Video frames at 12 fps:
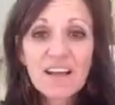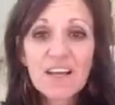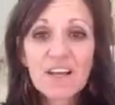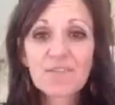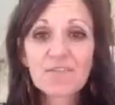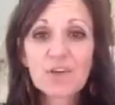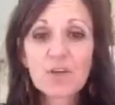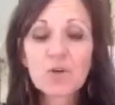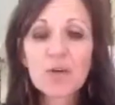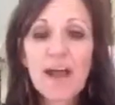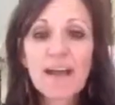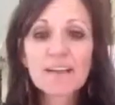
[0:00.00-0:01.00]
If
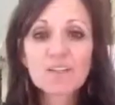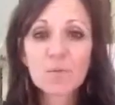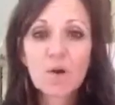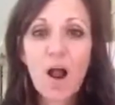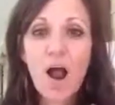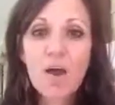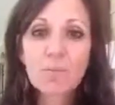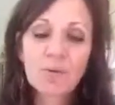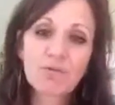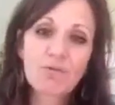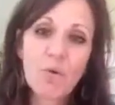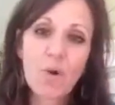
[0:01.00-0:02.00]
you guys were on
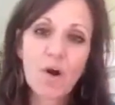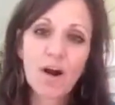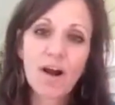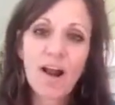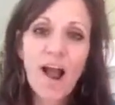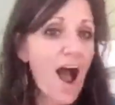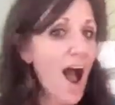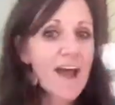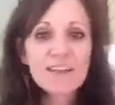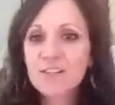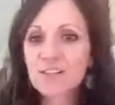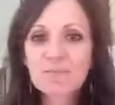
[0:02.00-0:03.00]
before,
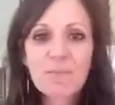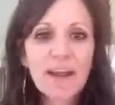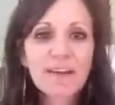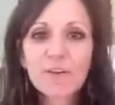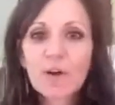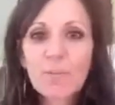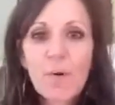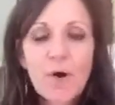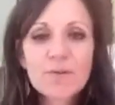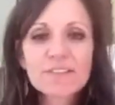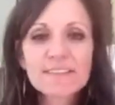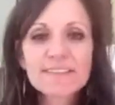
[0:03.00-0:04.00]
I just made a little
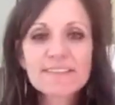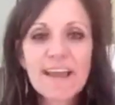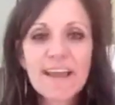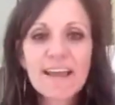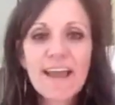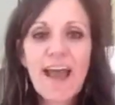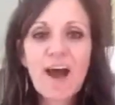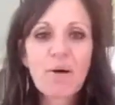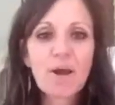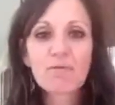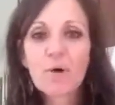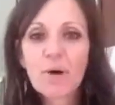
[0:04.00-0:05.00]
post saying how
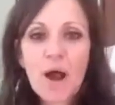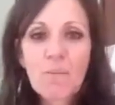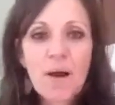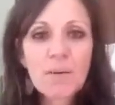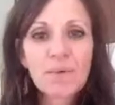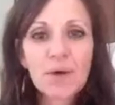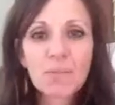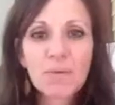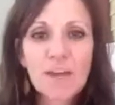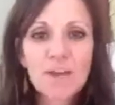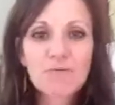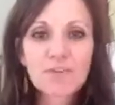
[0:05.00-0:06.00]
I wrote out my meal
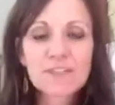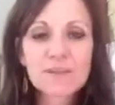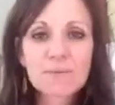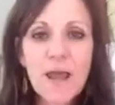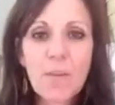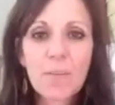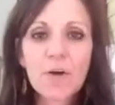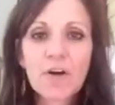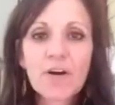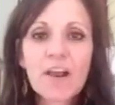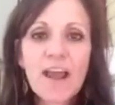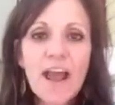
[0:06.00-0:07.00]
plan for
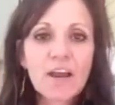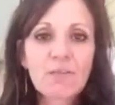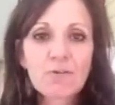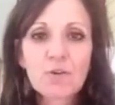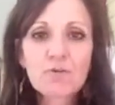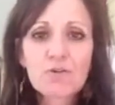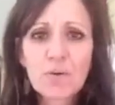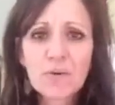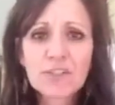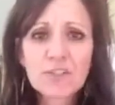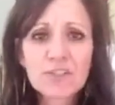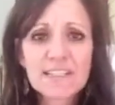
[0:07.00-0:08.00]
September, and a few of you were
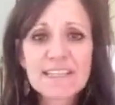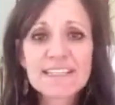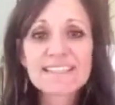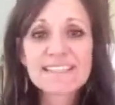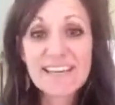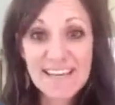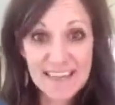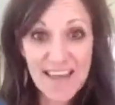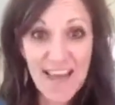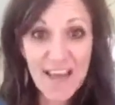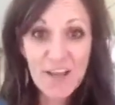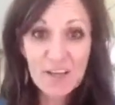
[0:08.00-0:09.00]
interested in seeing
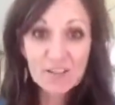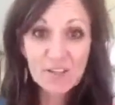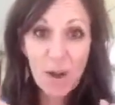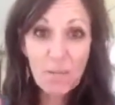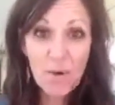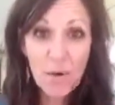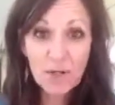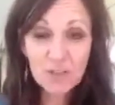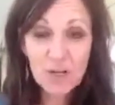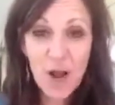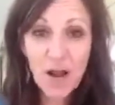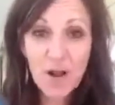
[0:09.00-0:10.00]
that. So I'm going to
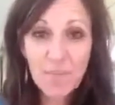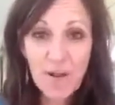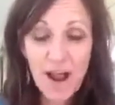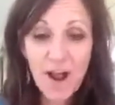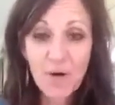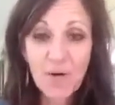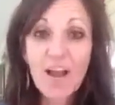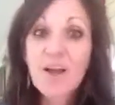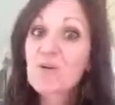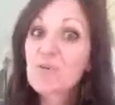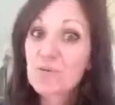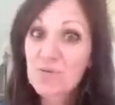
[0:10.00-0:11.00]
talk about
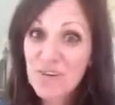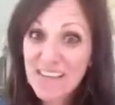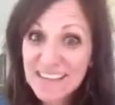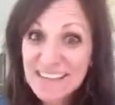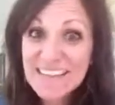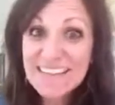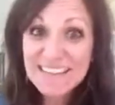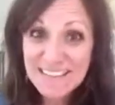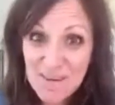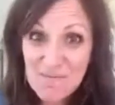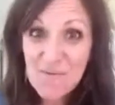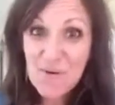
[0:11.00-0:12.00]
really
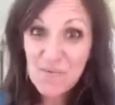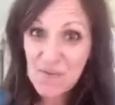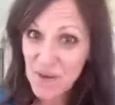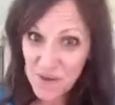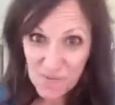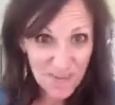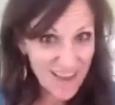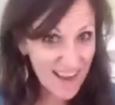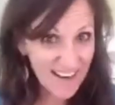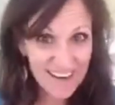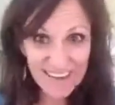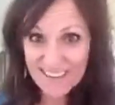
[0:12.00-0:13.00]
simple meal
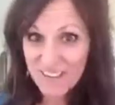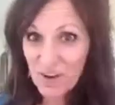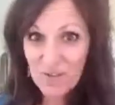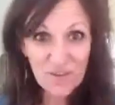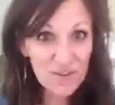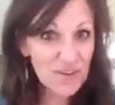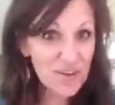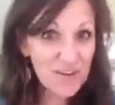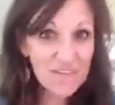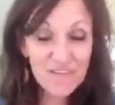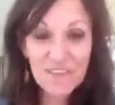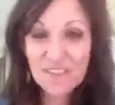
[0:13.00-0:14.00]
planning. So if you're
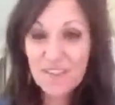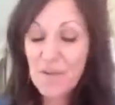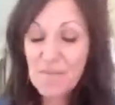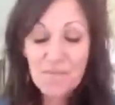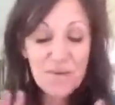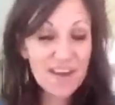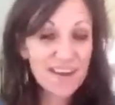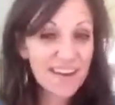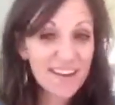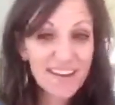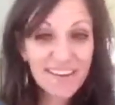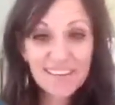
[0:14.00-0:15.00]
looking for some
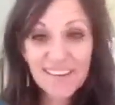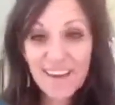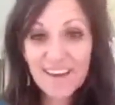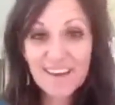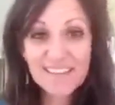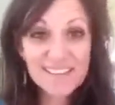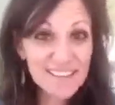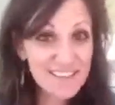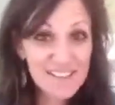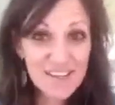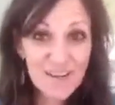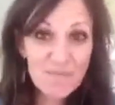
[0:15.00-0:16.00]
big
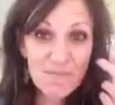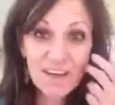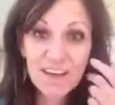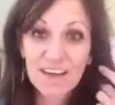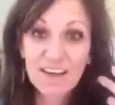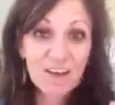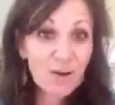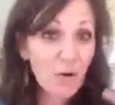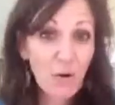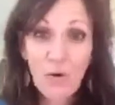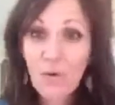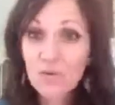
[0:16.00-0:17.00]
system,
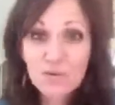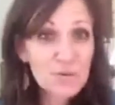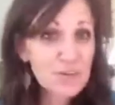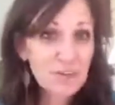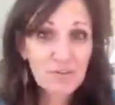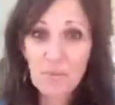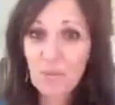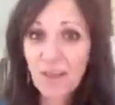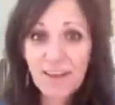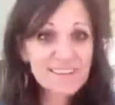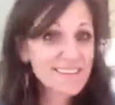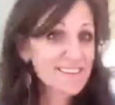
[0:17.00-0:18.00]
go to a different
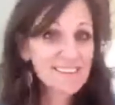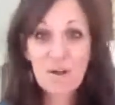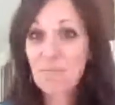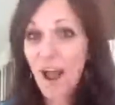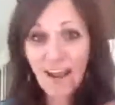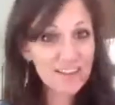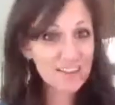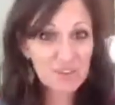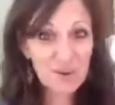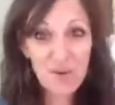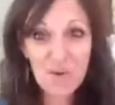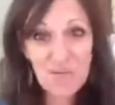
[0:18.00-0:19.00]
place, because I'm not going to
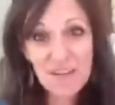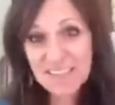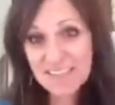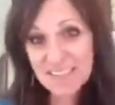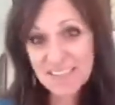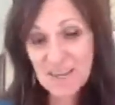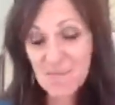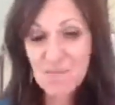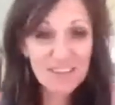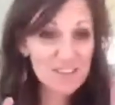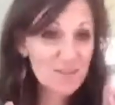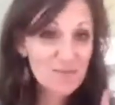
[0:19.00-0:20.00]
show you a big system.
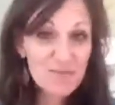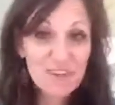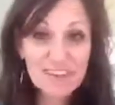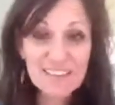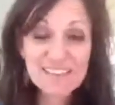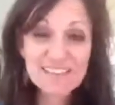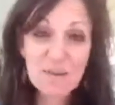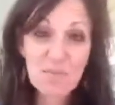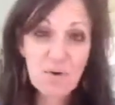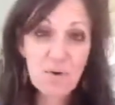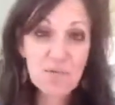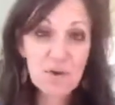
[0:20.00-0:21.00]
It's a really
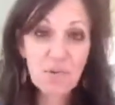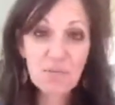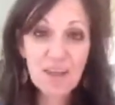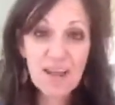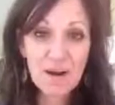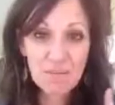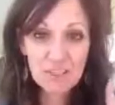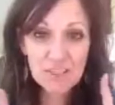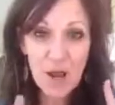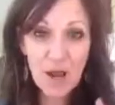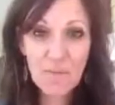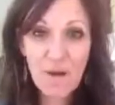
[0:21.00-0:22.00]
simple meal plan. I'm going to
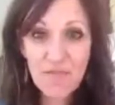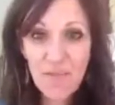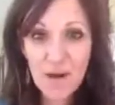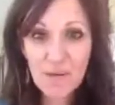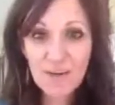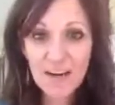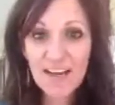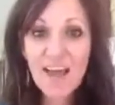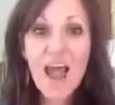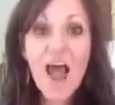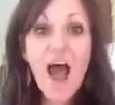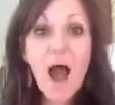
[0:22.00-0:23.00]
talk about that in a minute.
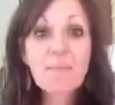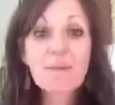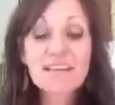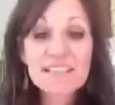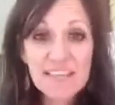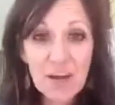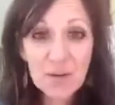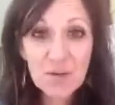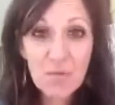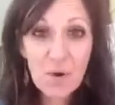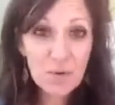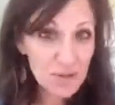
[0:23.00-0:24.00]
I'm going to tell
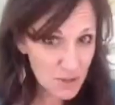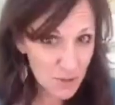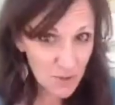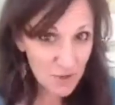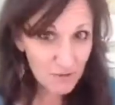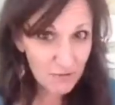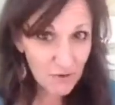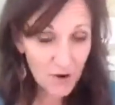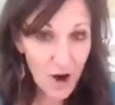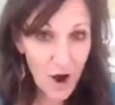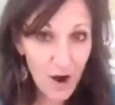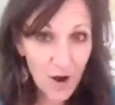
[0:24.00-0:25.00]
you what we're doing
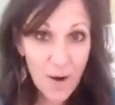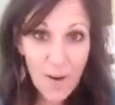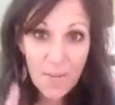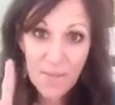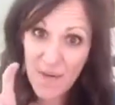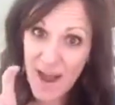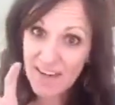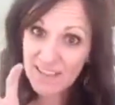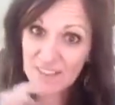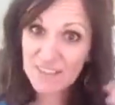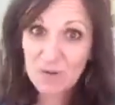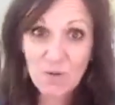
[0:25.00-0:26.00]
for our back
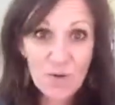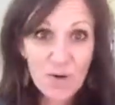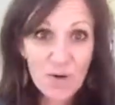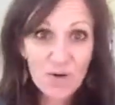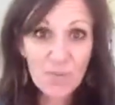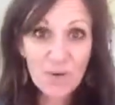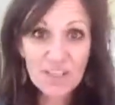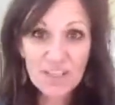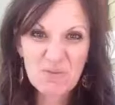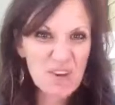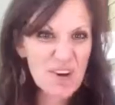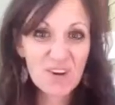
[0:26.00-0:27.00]
to school,
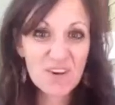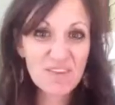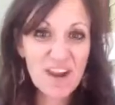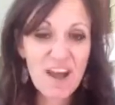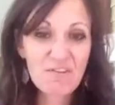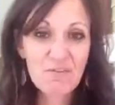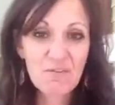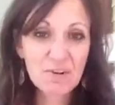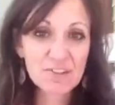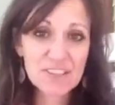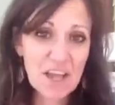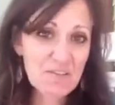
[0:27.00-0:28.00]
which we don't even have a
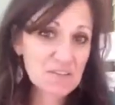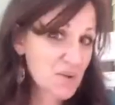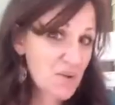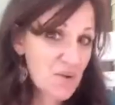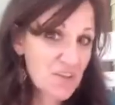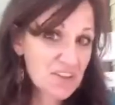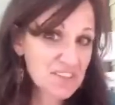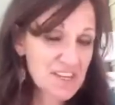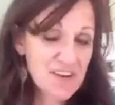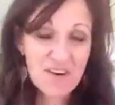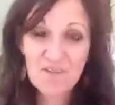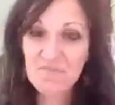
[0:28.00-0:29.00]
first day of school this
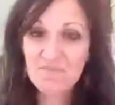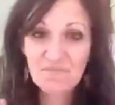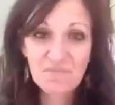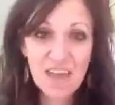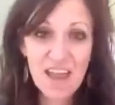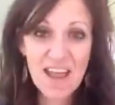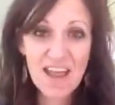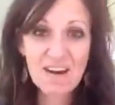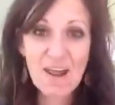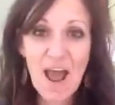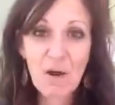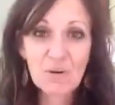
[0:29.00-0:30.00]
year,
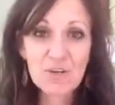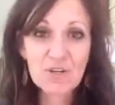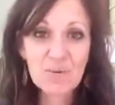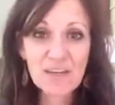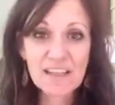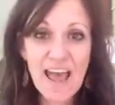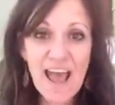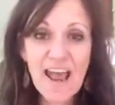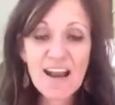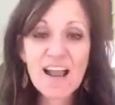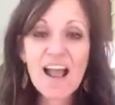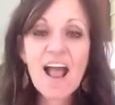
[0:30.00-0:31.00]
and how we're doing that.